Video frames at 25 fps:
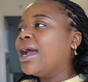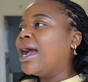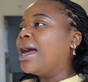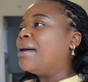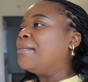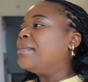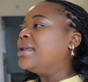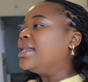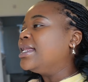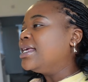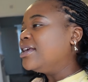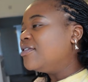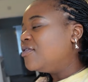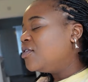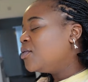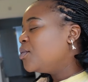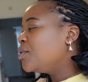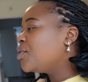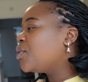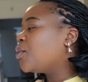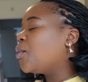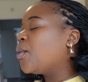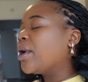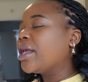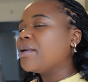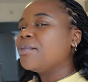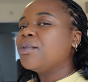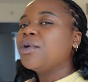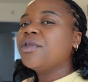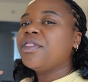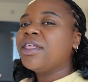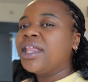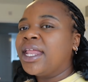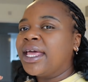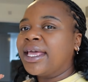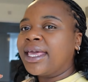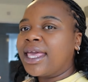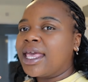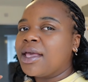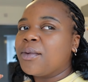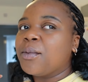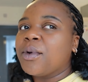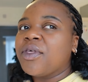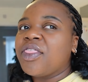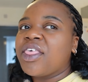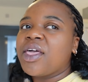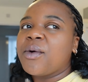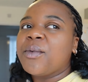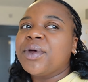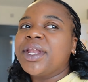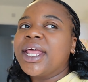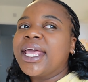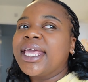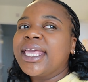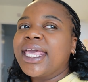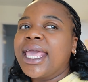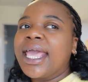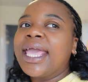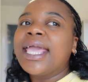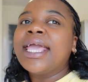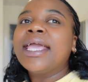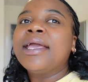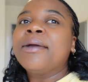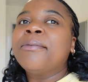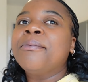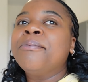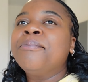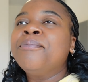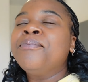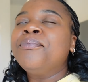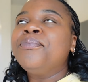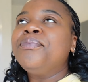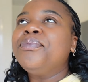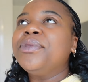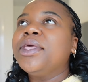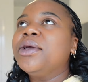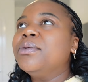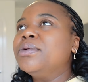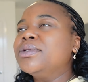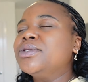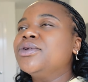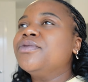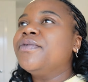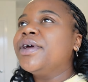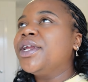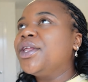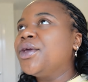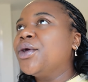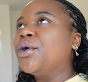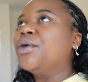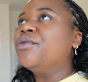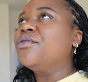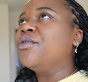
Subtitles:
I'm leaving with way more than I came with, and when I came, it was already